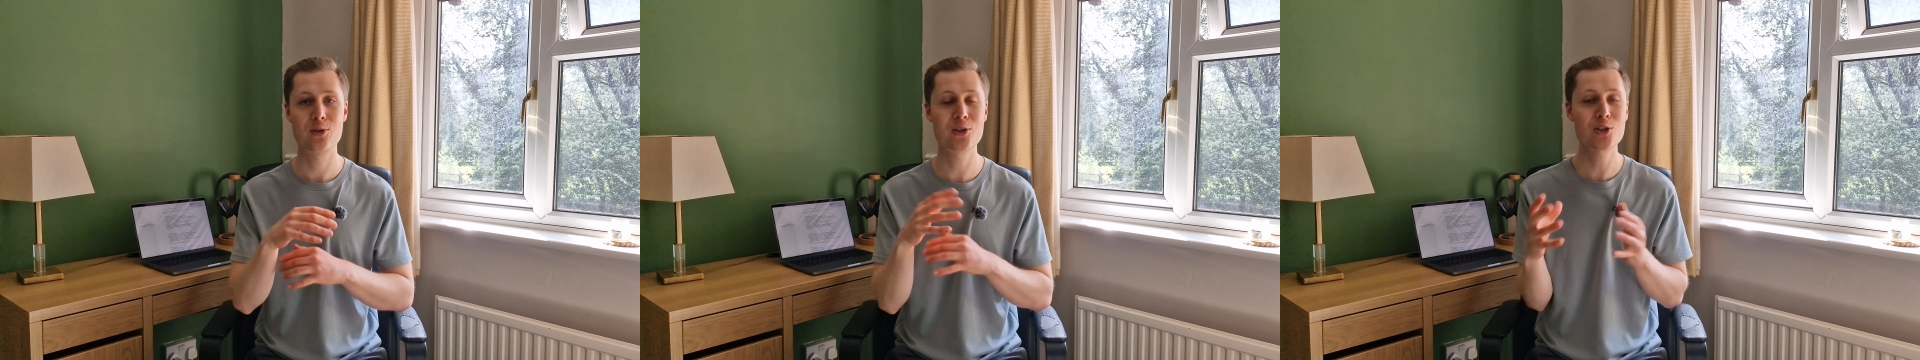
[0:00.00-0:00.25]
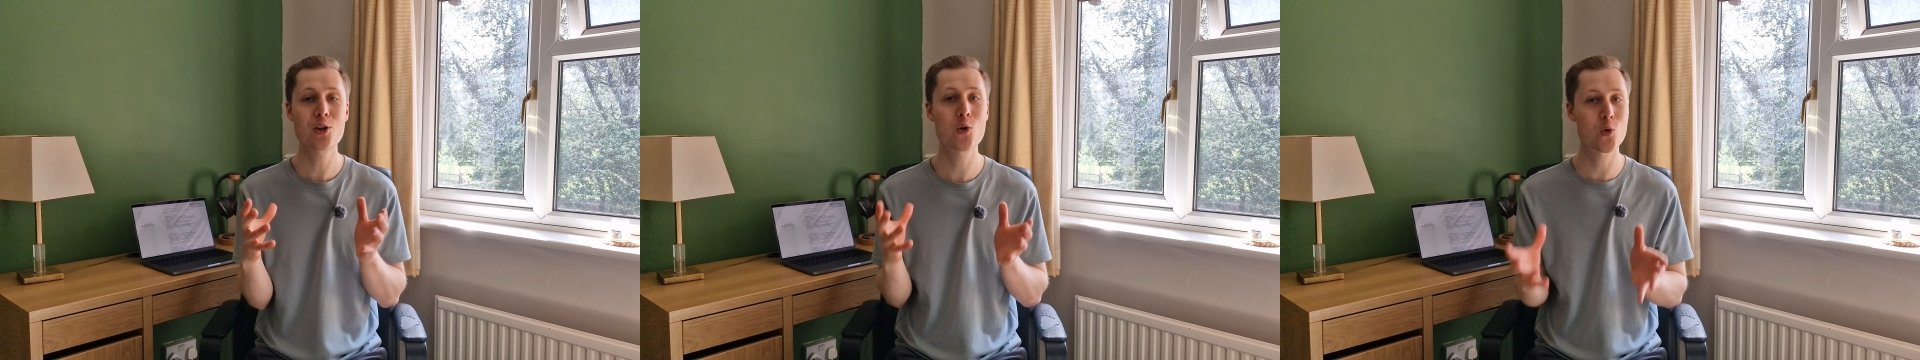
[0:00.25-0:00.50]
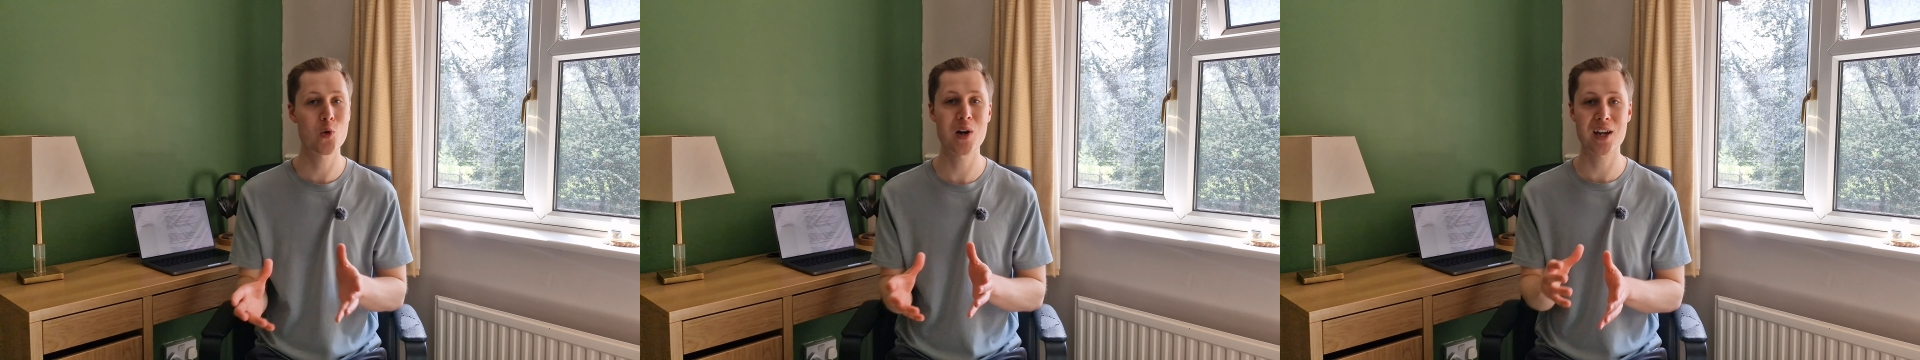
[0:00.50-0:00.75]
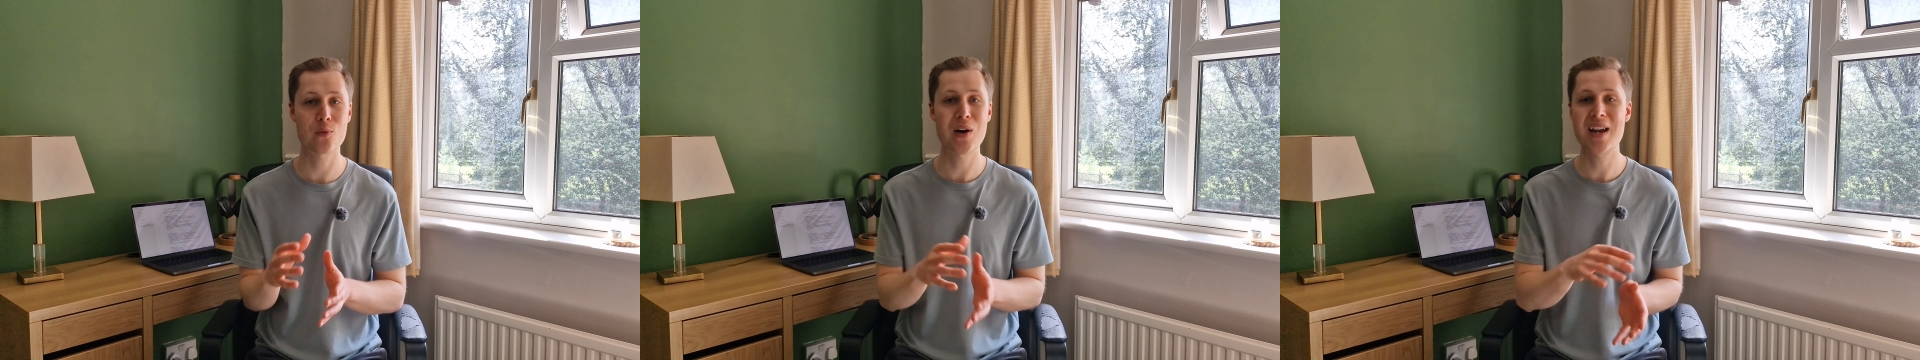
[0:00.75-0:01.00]
just a
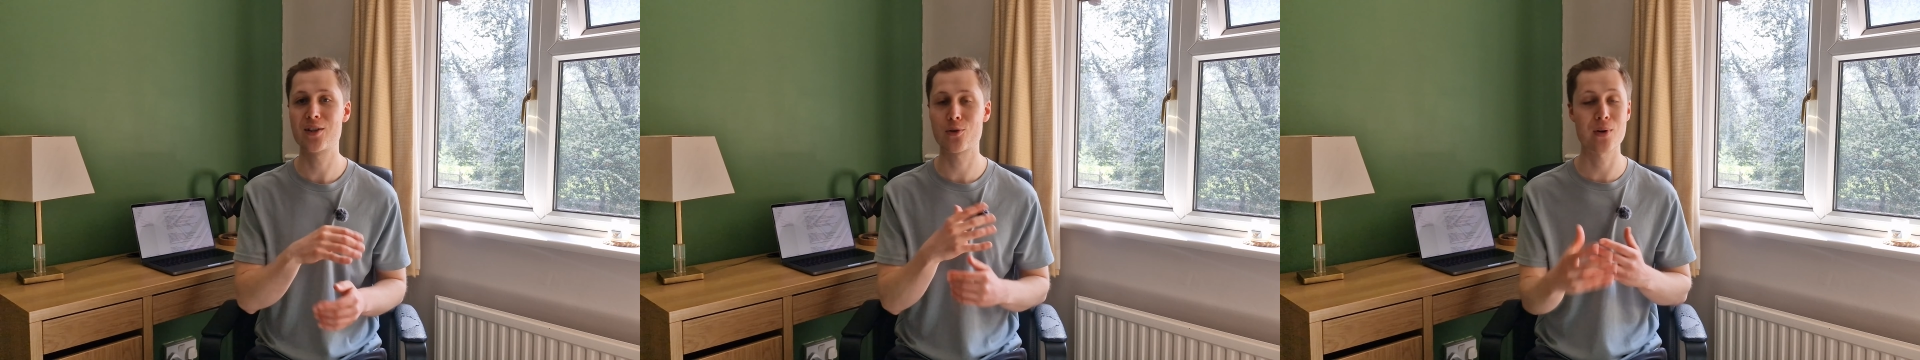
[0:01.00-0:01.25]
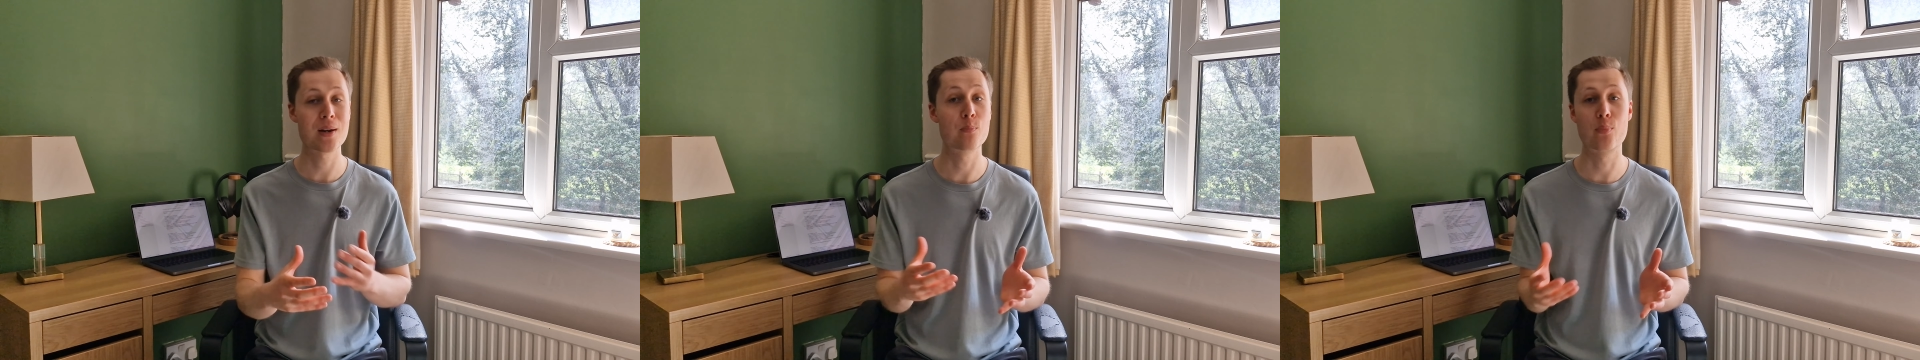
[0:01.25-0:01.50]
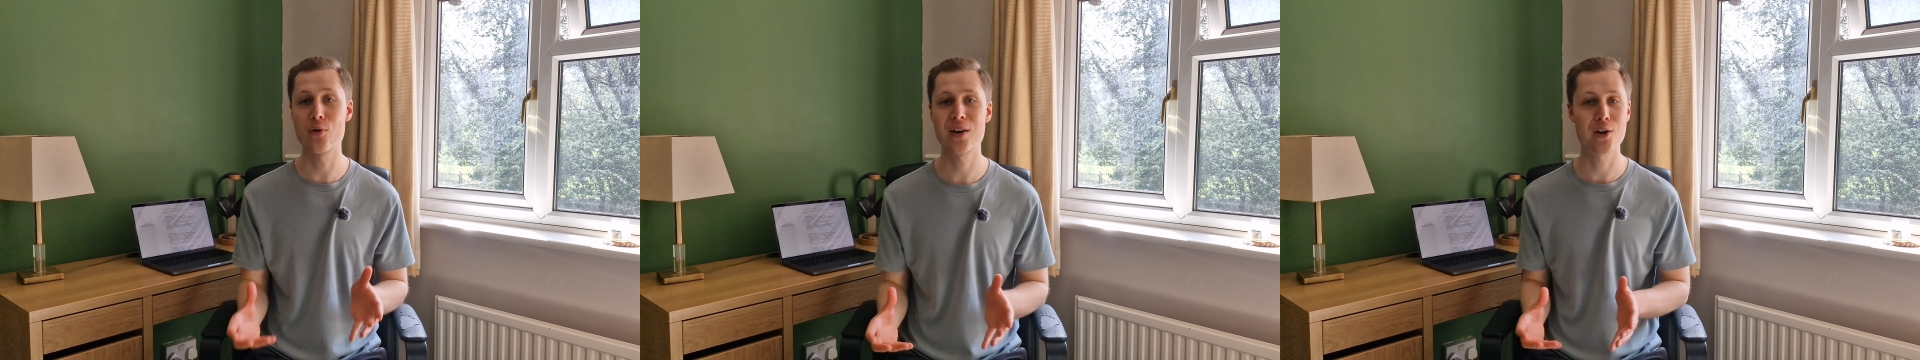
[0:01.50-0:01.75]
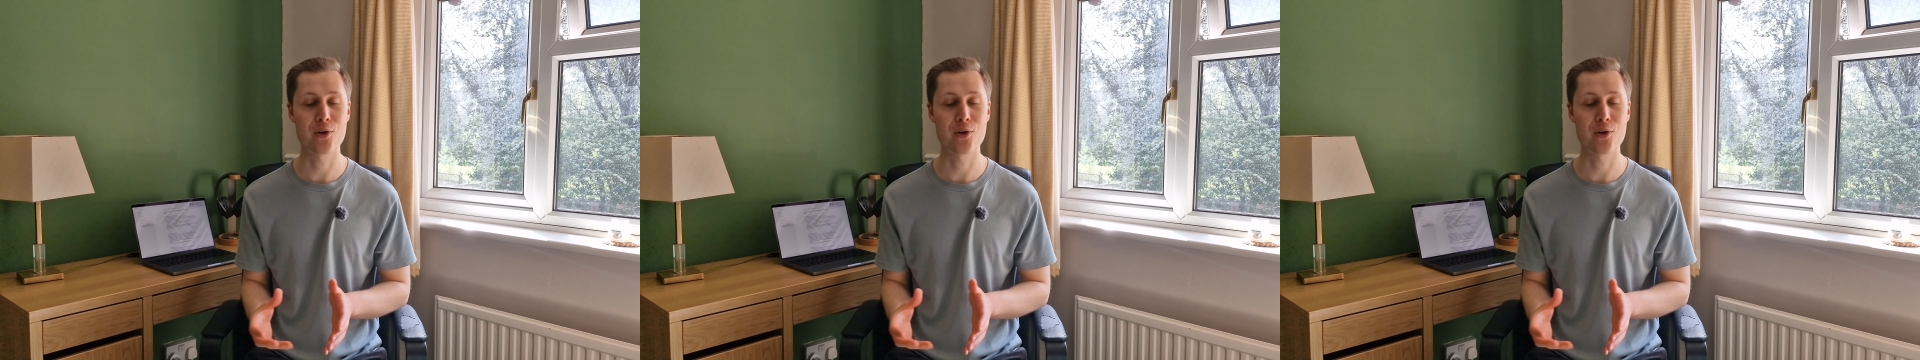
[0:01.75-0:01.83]
quick way to create boring